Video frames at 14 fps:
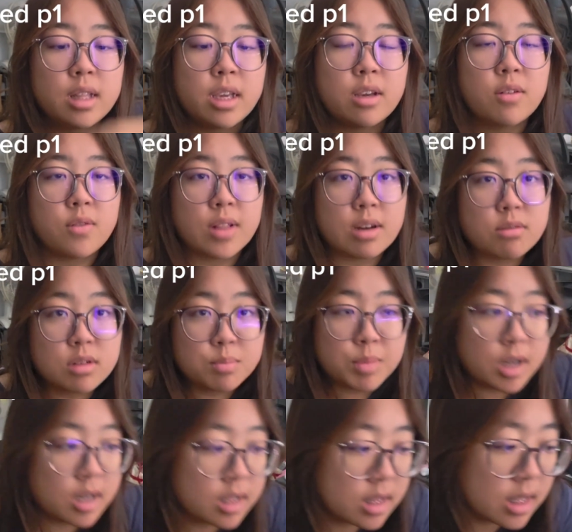like flower
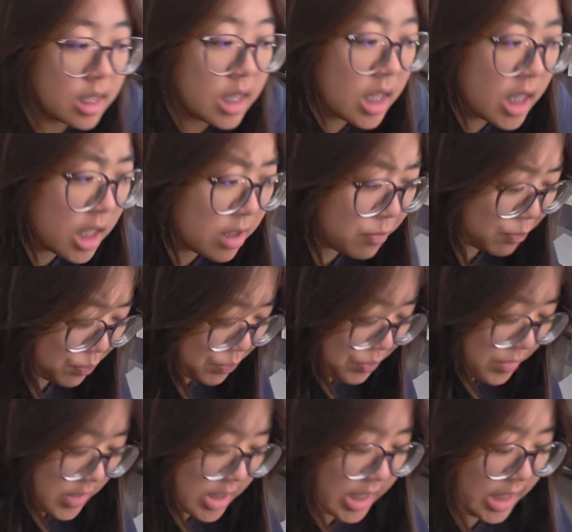pot thing
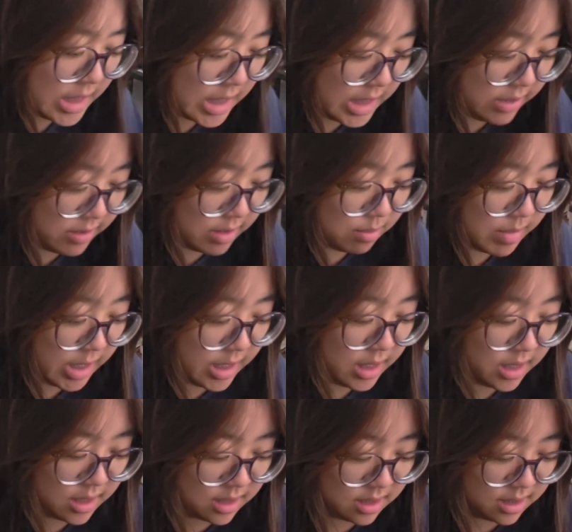that I didn't even make.